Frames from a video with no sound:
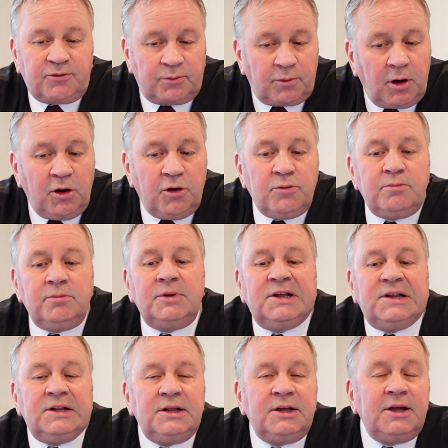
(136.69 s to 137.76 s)
Rome,
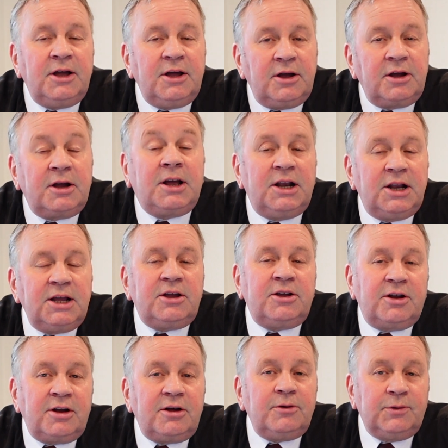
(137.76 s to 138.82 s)

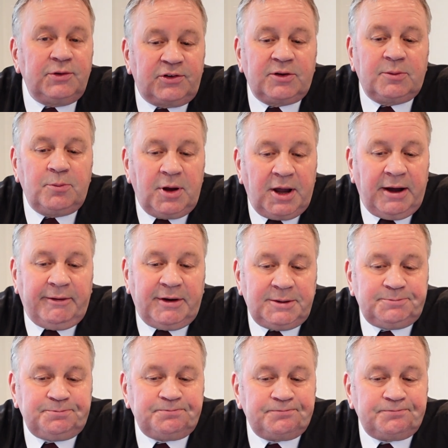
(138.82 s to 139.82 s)
Caligula was in power.